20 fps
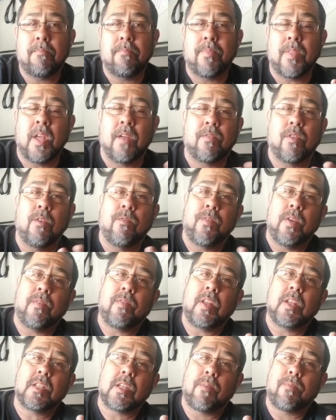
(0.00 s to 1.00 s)
The
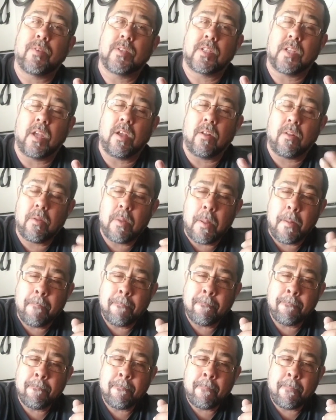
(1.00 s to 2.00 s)
F-250 is up for sale.
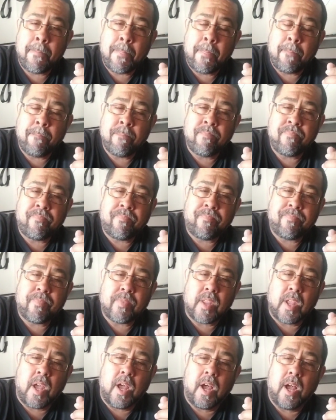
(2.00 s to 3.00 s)

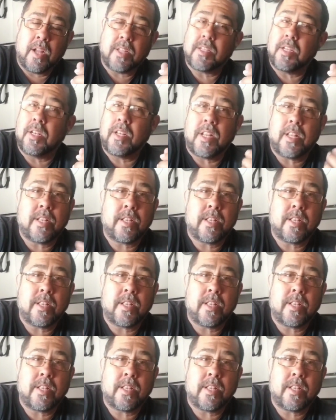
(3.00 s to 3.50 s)
It's a